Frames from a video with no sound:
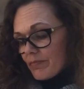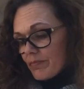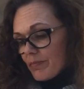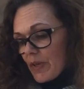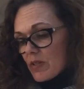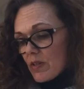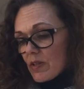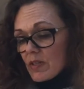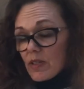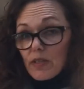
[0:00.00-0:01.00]
My son
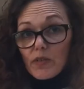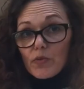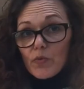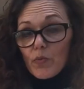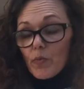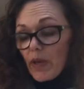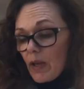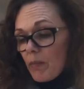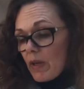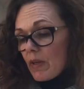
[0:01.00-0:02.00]
is in his room
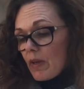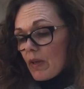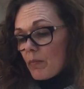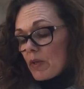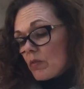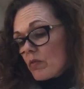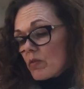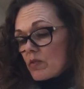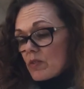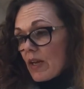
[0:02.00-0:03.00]
gaming, and my daughter
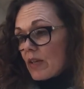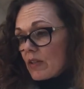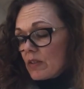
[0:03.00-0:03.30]
is like,